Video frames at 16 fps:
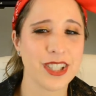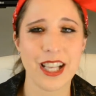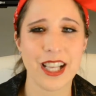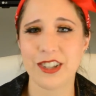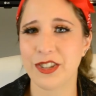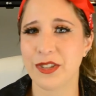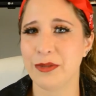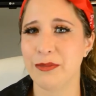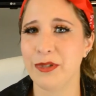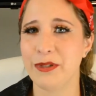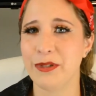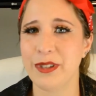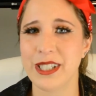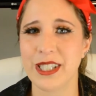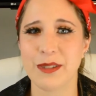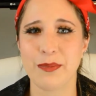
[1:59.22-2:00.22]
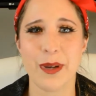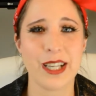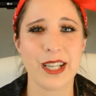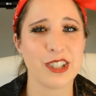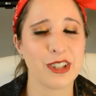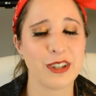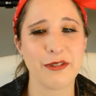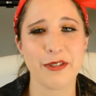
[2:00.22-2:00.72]
slasher movies,
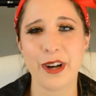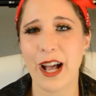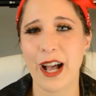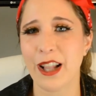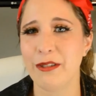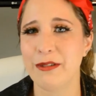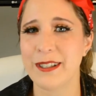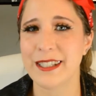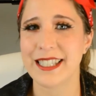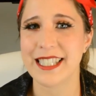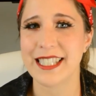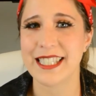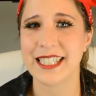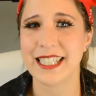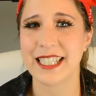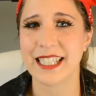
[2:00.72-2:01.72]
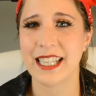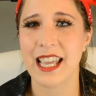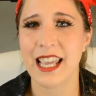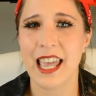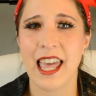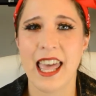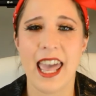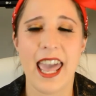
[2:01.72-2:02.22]
especially for Halloween season.
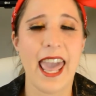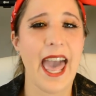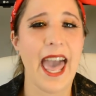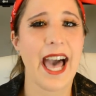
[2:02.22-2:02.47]
It